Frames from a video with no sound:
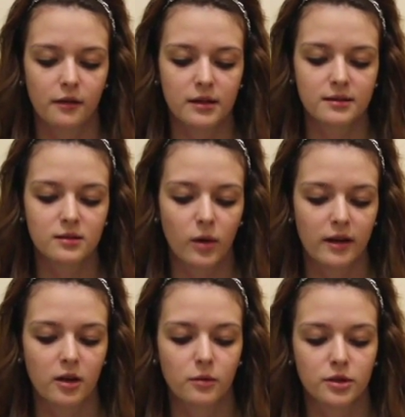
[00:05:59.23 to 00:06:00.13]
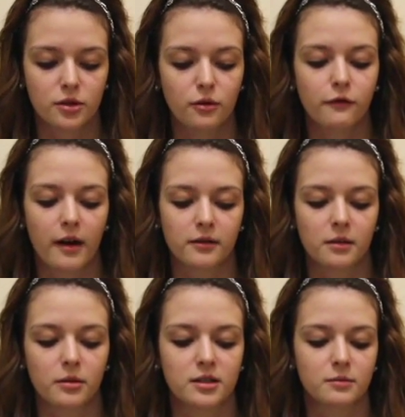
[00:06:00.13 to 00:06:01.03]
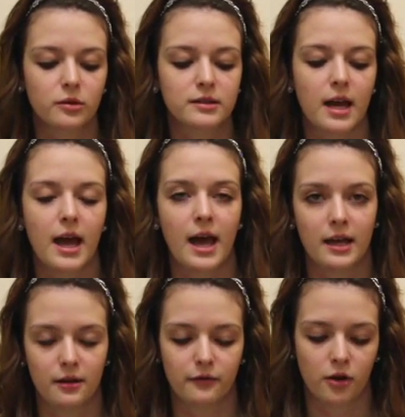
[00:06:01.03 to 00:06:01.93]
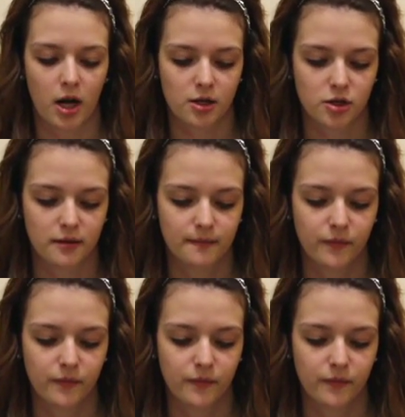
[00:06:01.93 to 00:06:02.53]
This is why there were two founding principles ahead of correction.